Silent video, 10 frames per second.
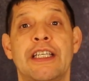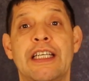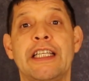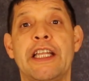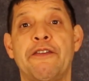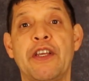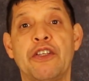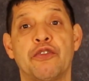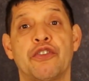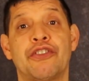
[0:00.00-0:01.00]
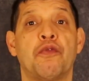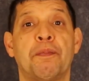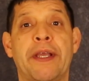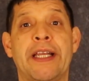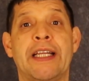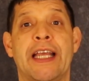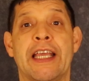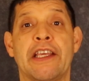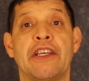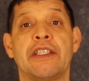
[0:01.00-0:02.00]
individuals competing
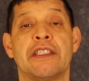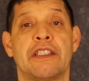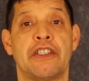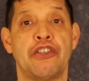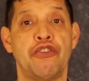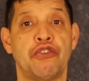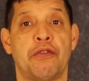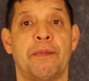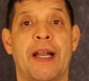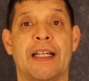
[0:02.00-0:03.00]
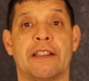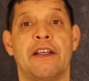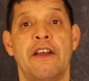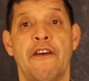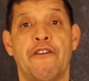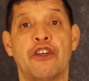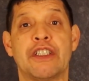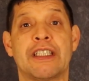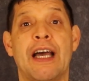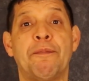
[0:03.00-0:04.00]
against huge brands. For
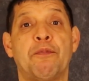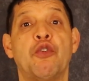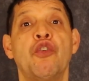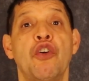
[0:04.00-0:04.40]
example,